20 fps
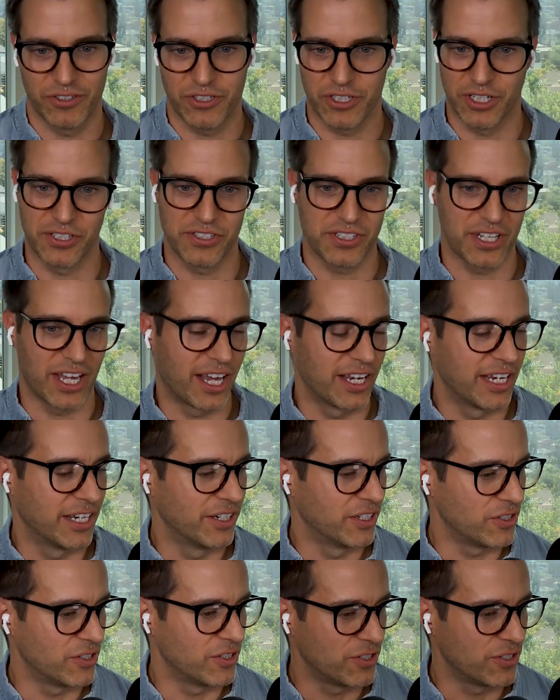Just
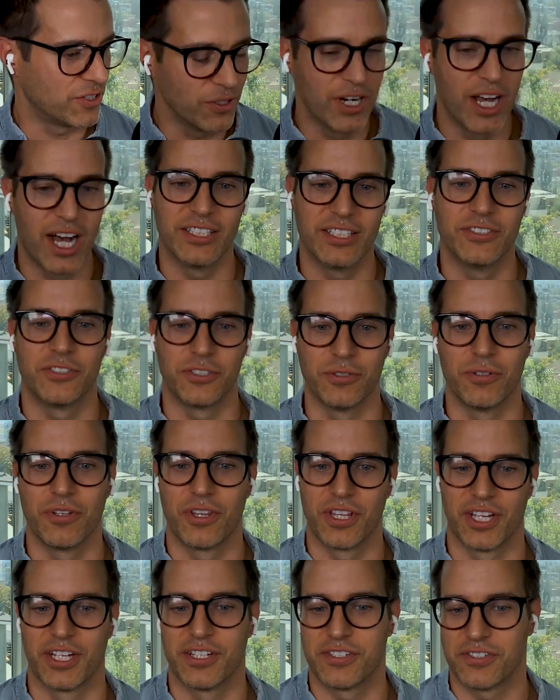do not
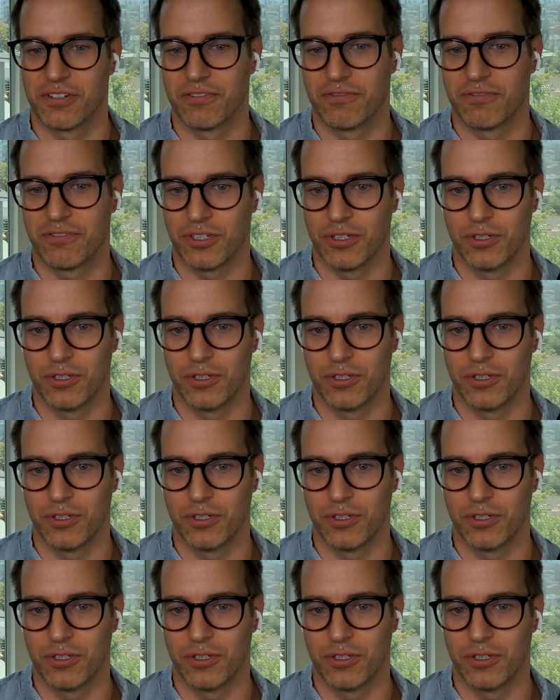do this if